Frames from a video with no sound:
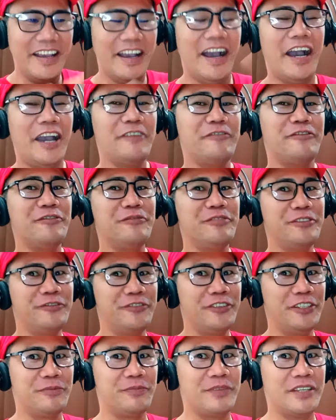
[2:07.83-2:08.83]
I'm from the
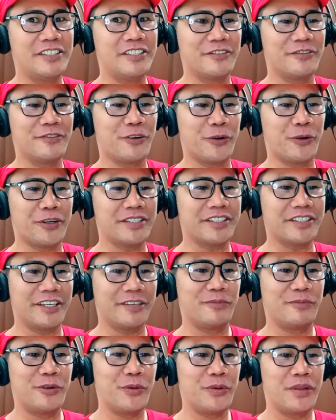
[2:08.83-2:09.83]
Philippines, of course.
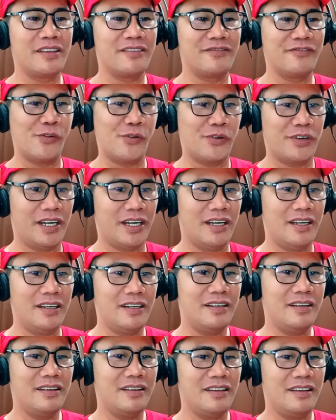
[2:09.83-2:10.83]
I'm rooting for